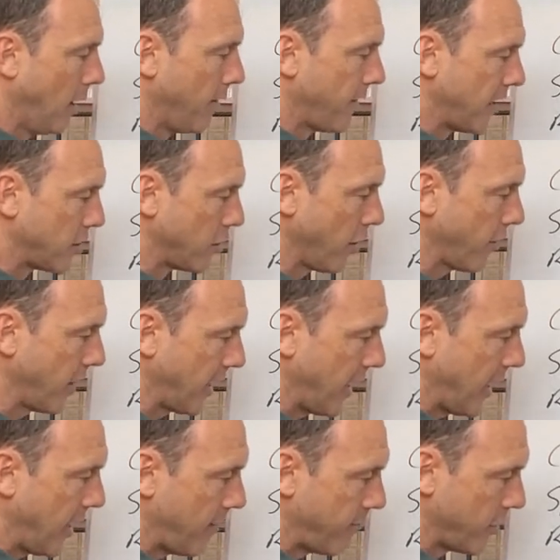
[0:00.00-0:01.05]
There's nothing
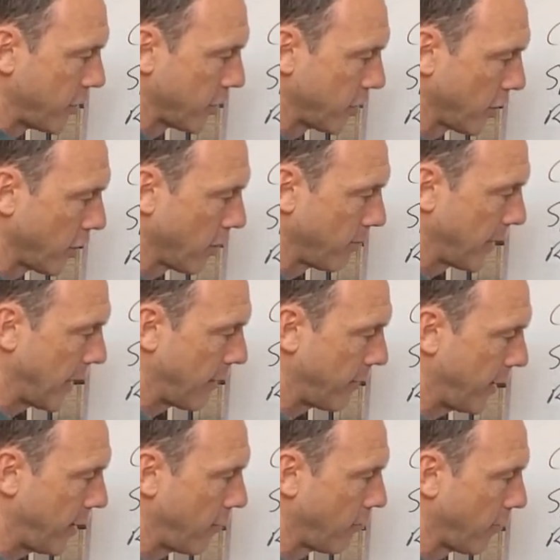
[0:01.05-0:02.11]
here, it doesn't come down
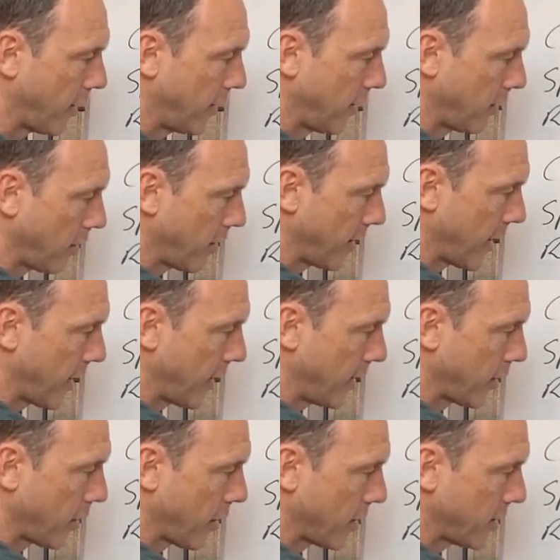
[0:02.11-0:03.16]
here or anything like that.
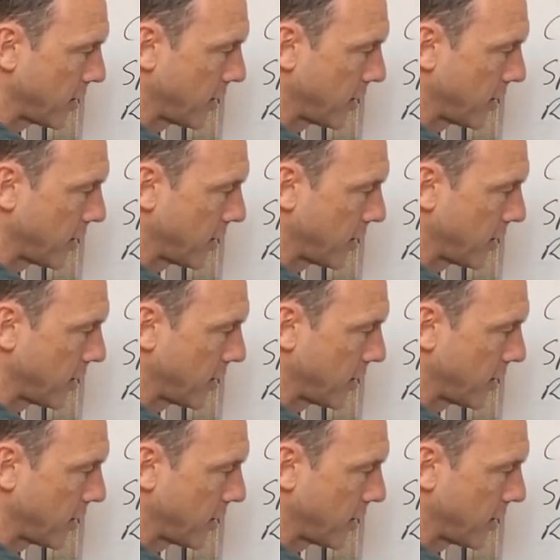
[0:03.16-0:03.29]
It kind of